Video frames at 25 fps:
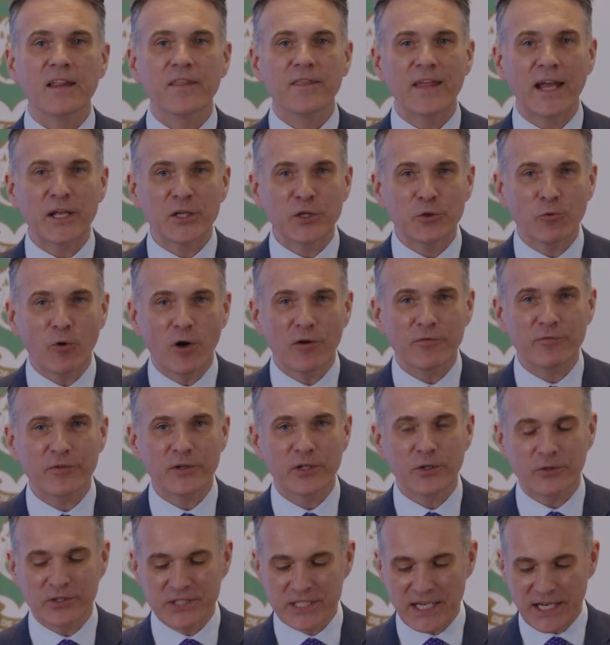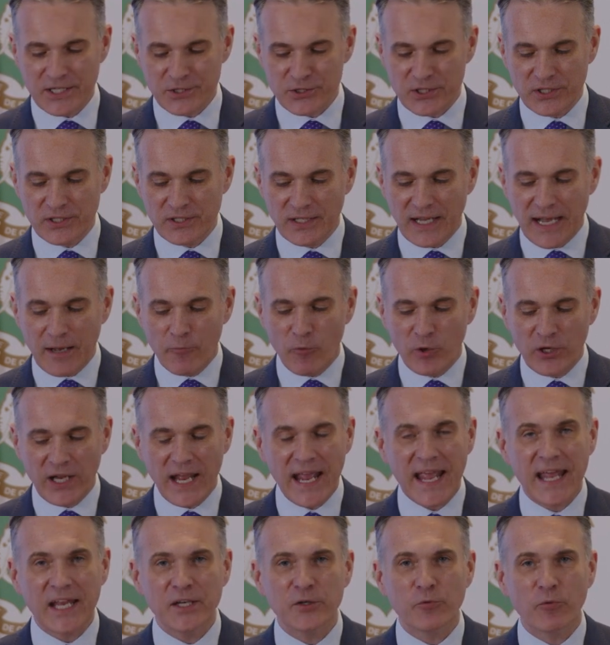Thank you all for your attention. I want
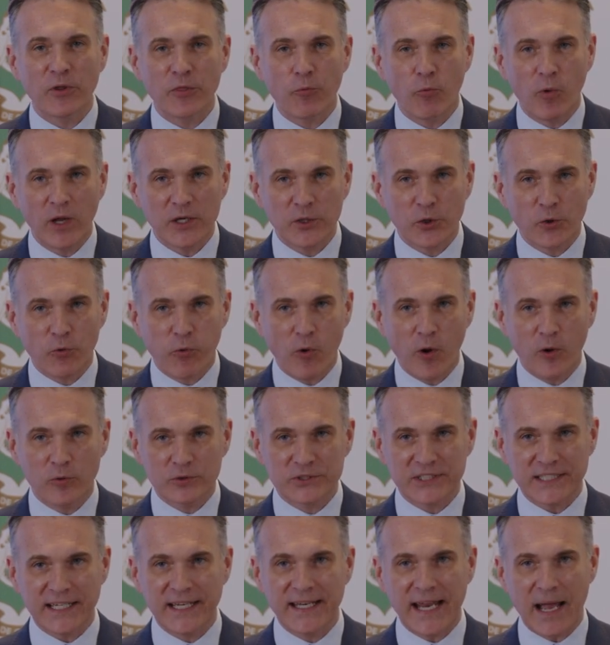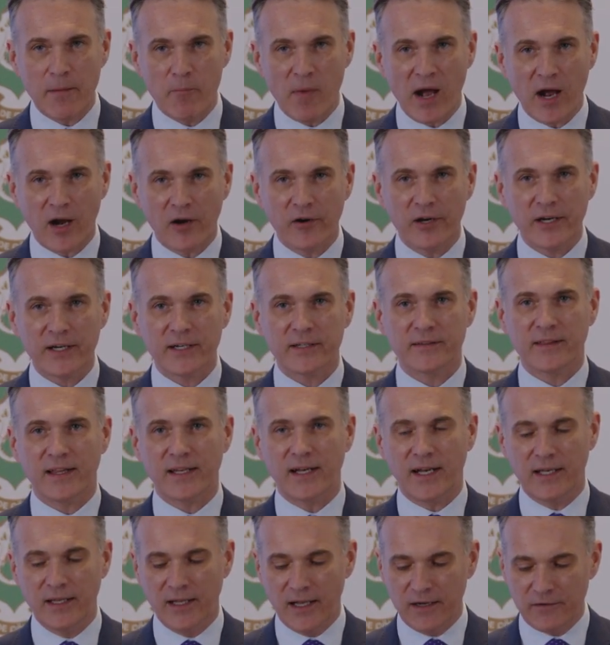to end with one quote in Amharic
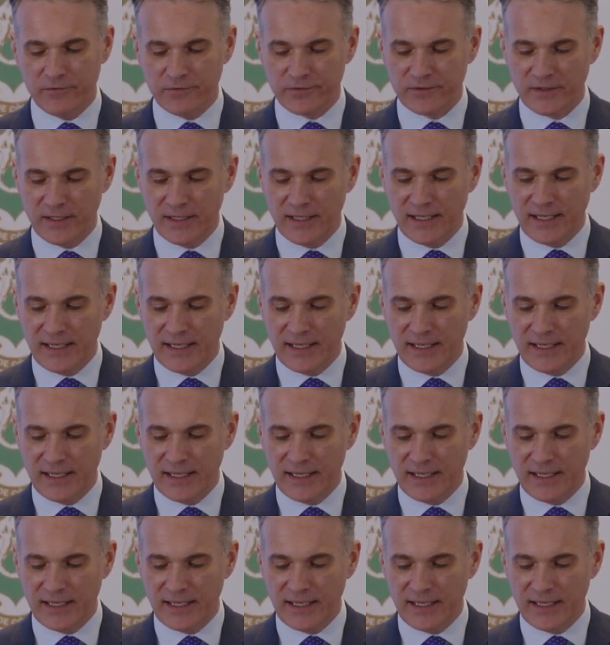that I love,